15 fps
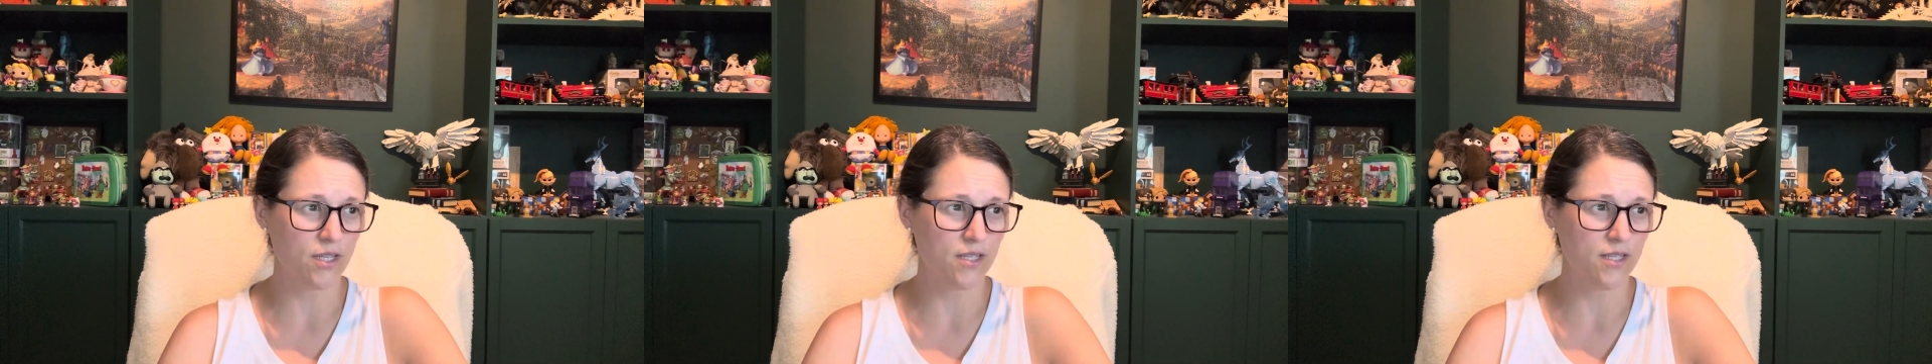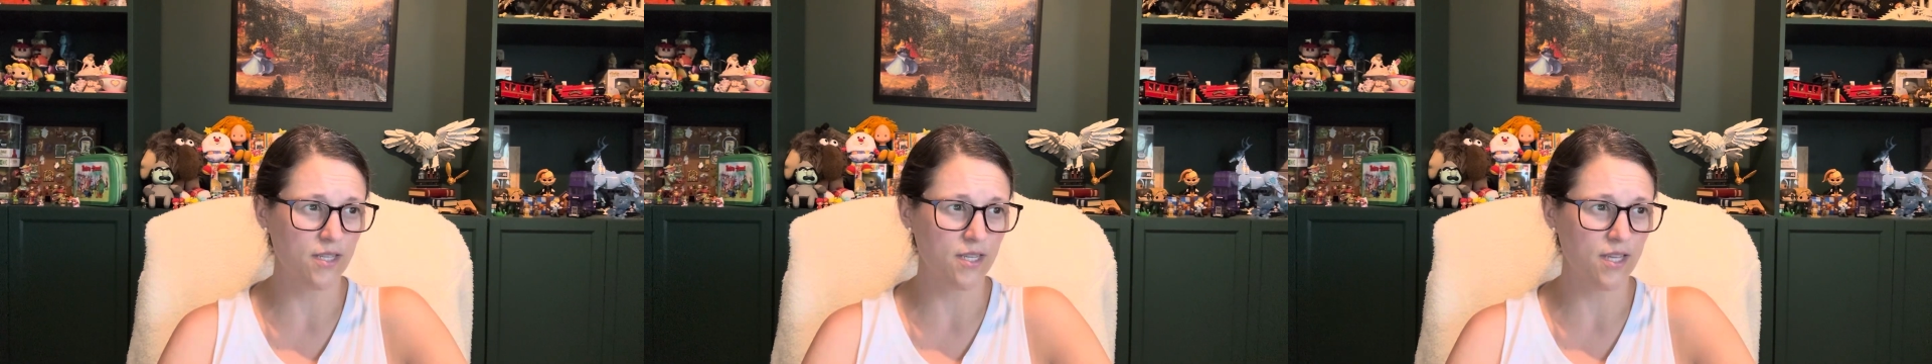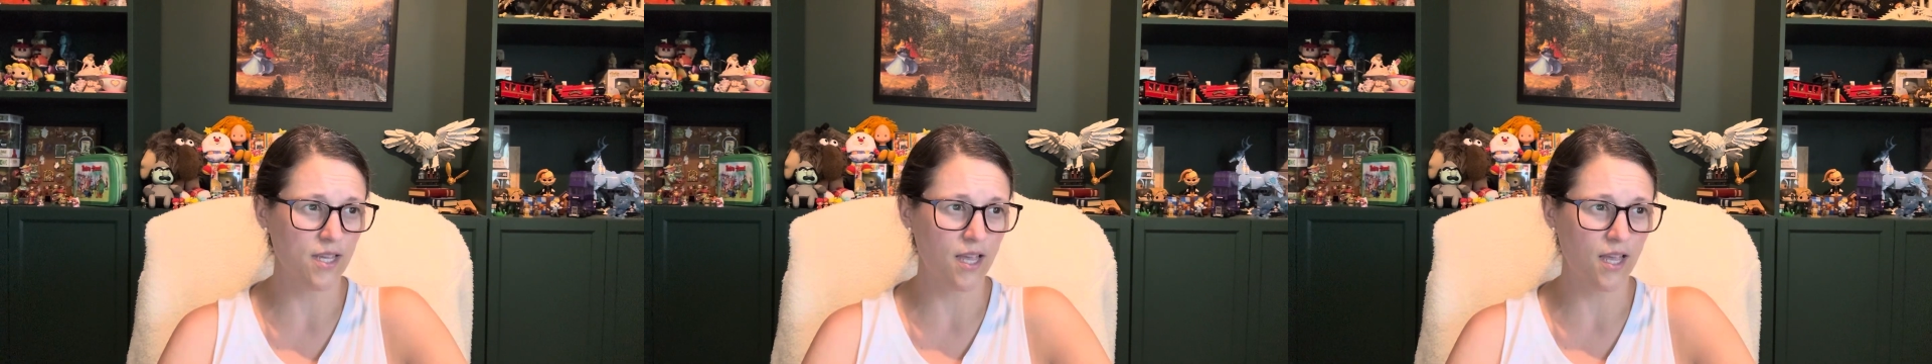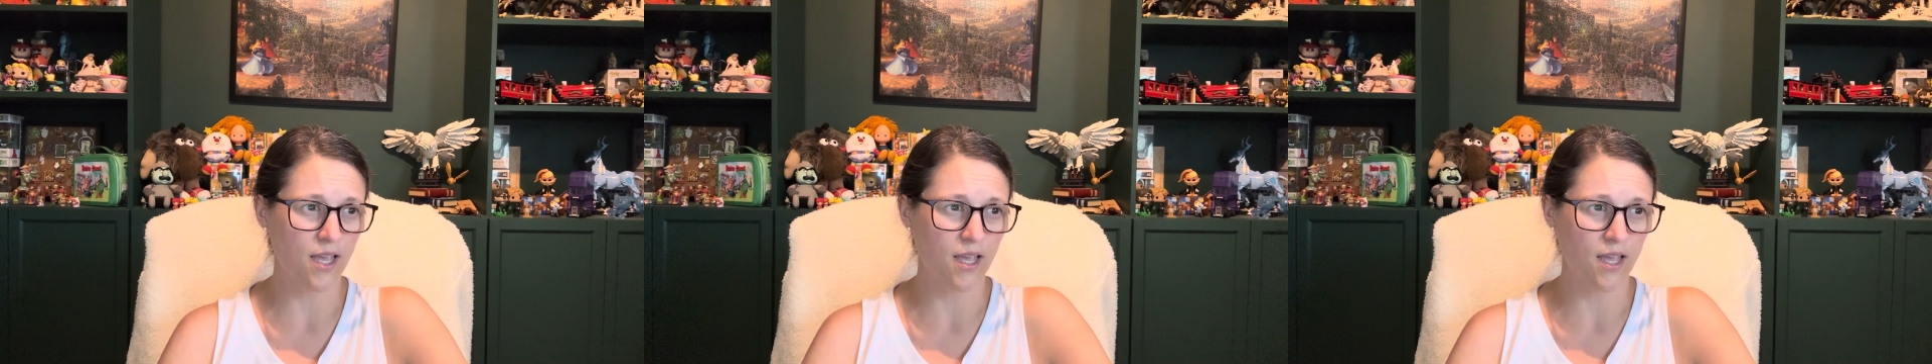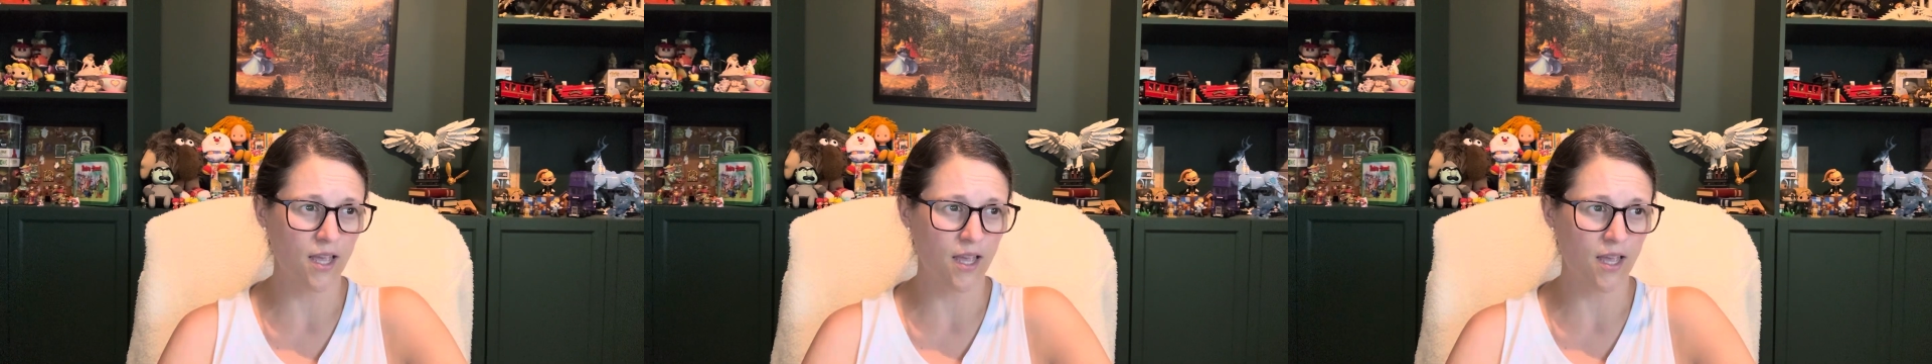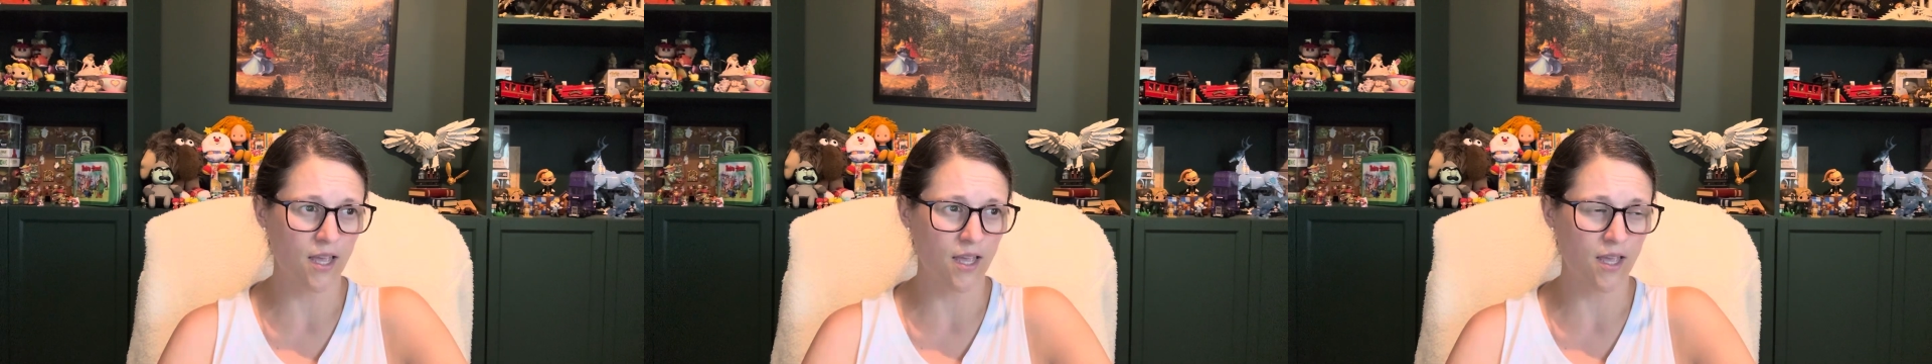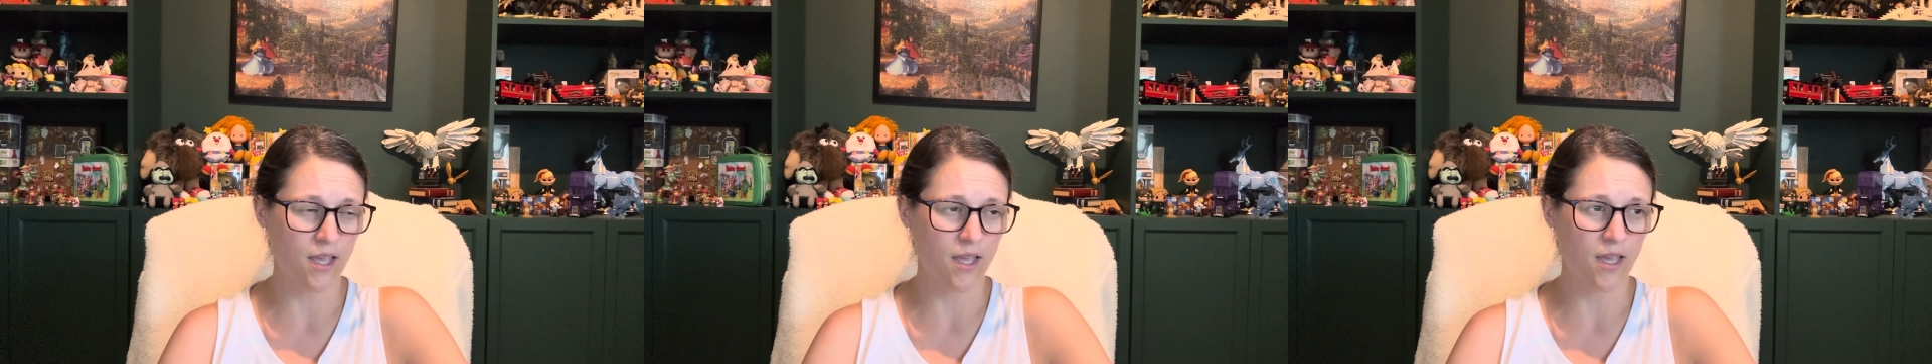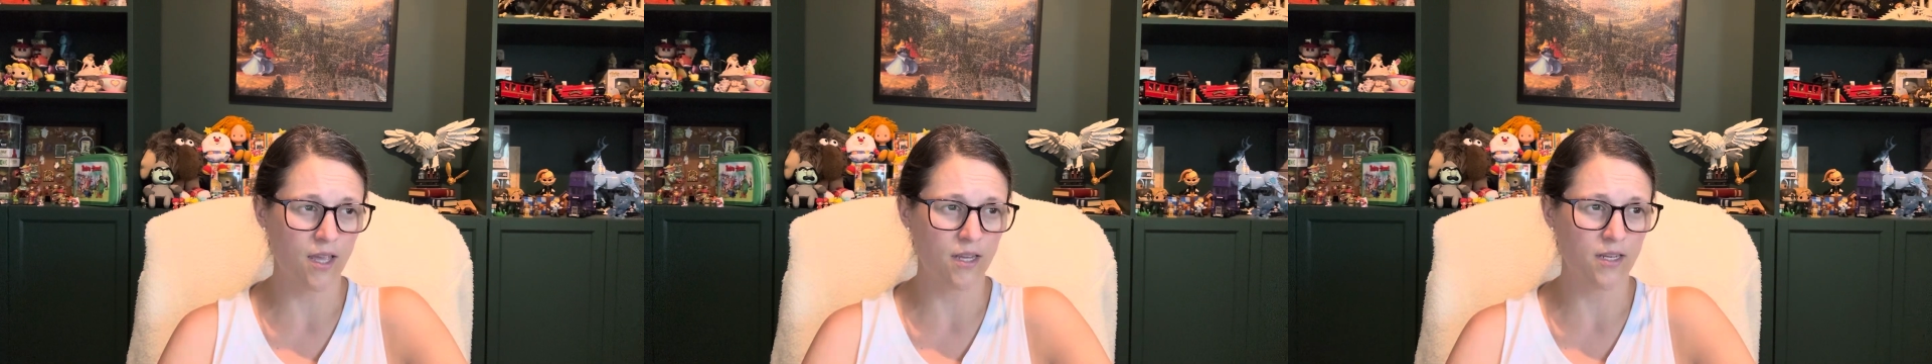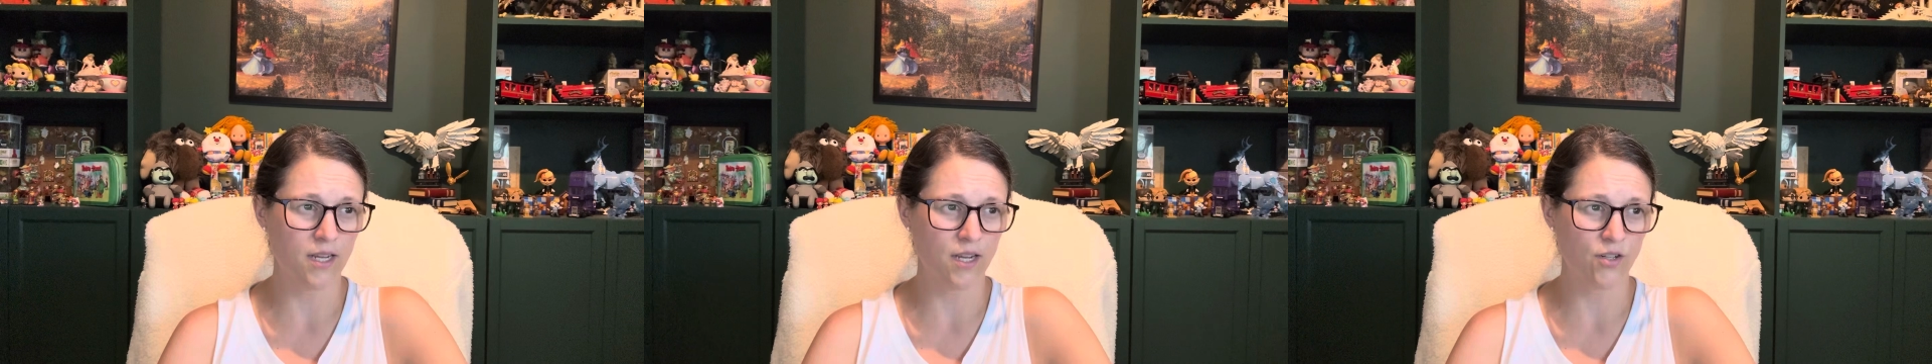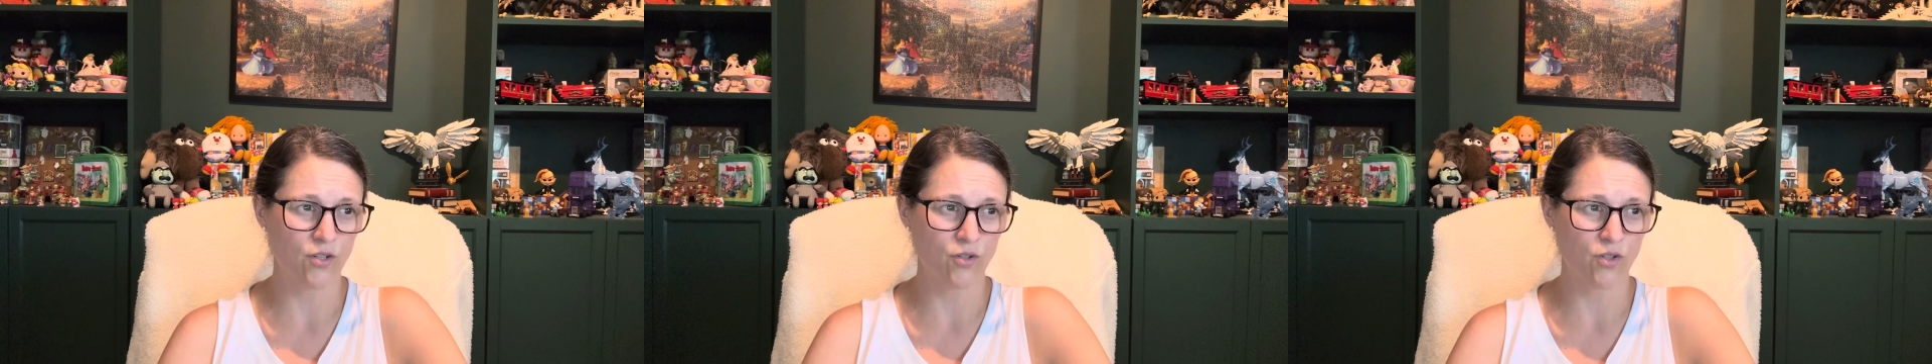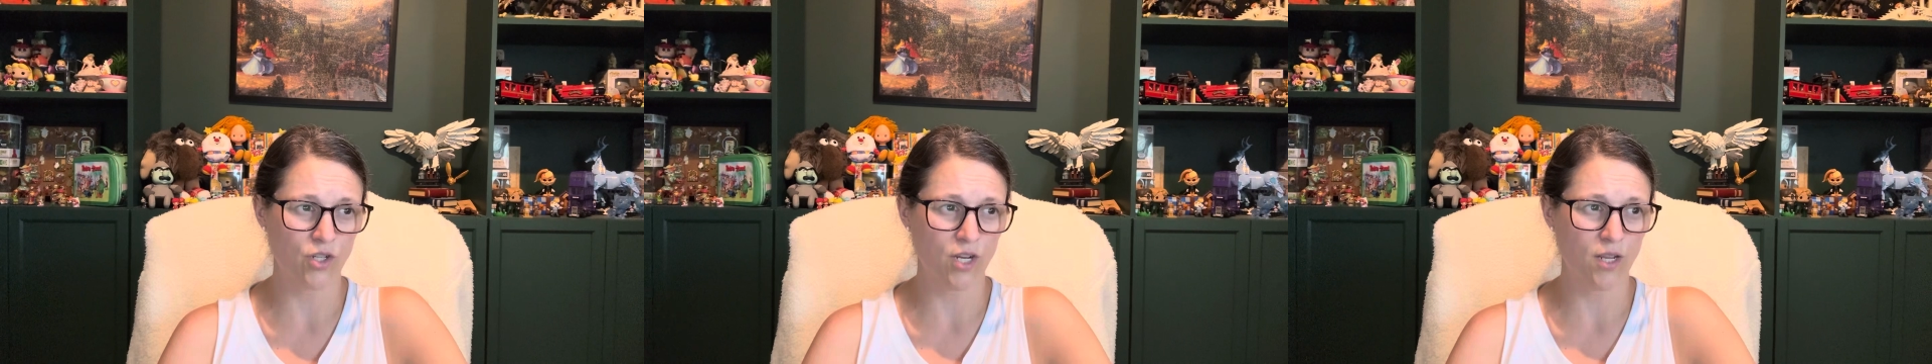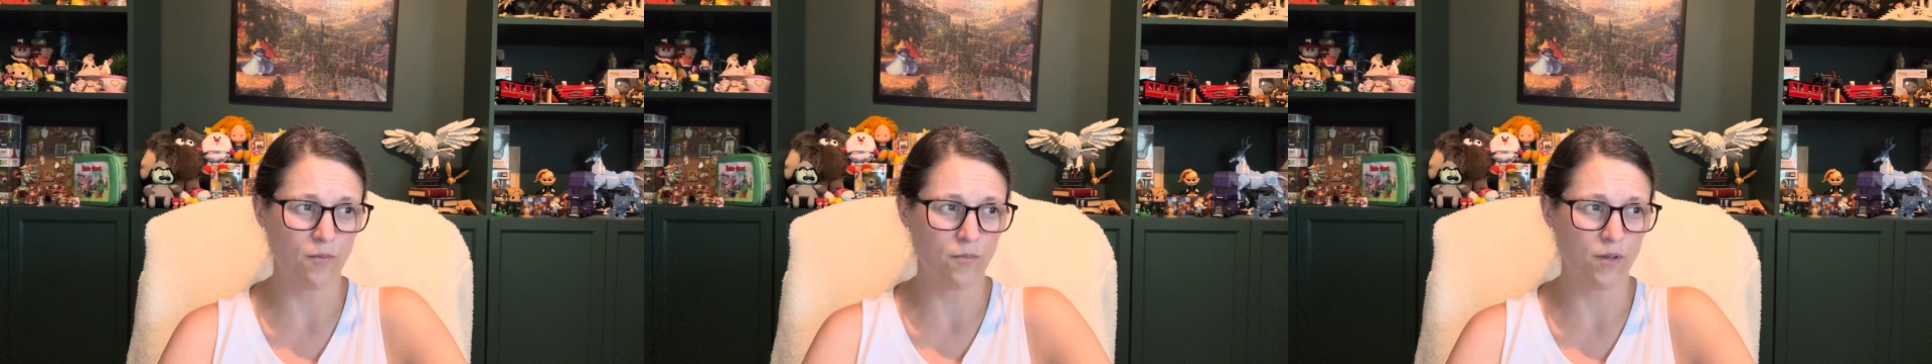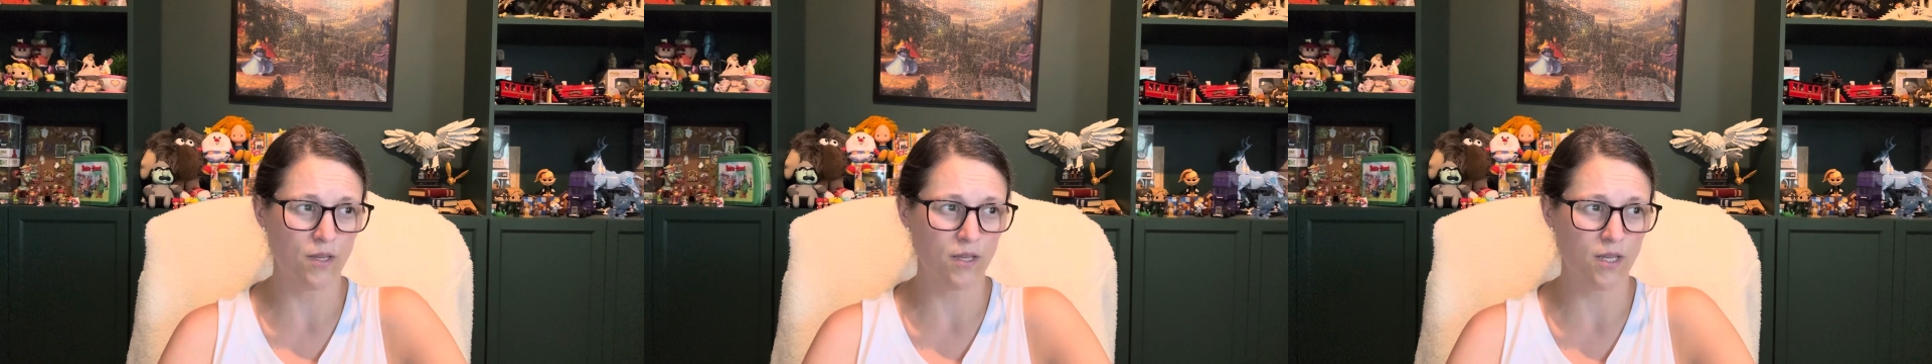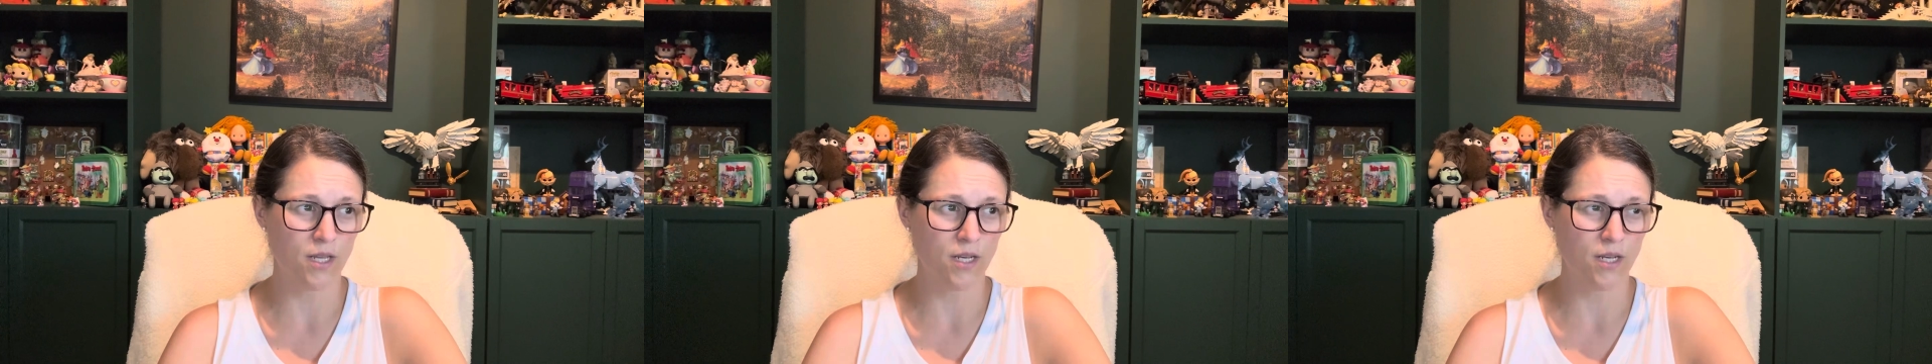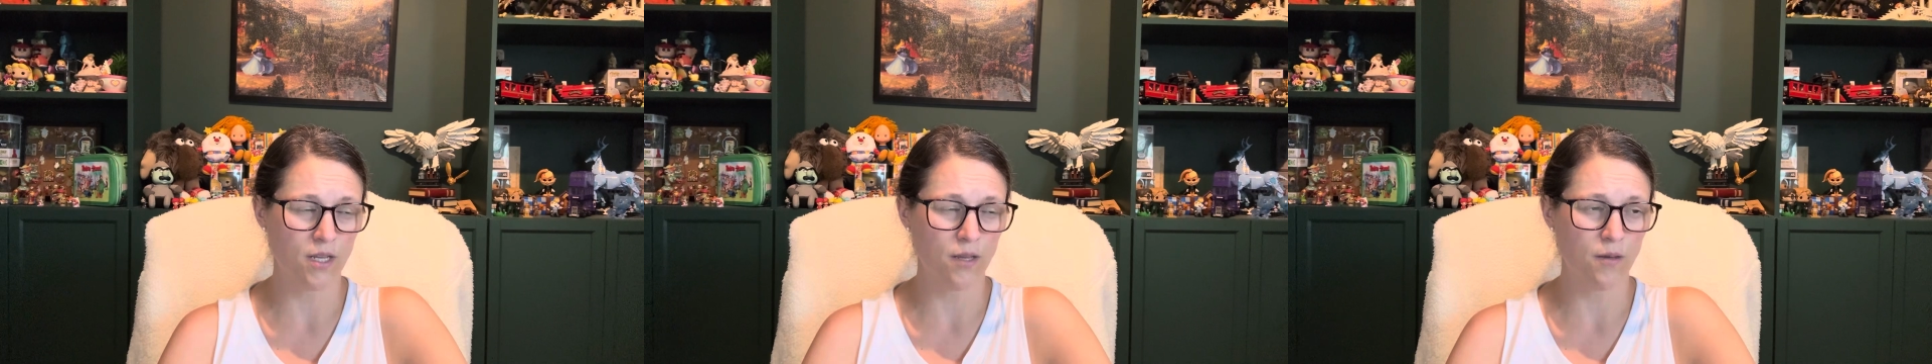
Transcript: NCAA national champion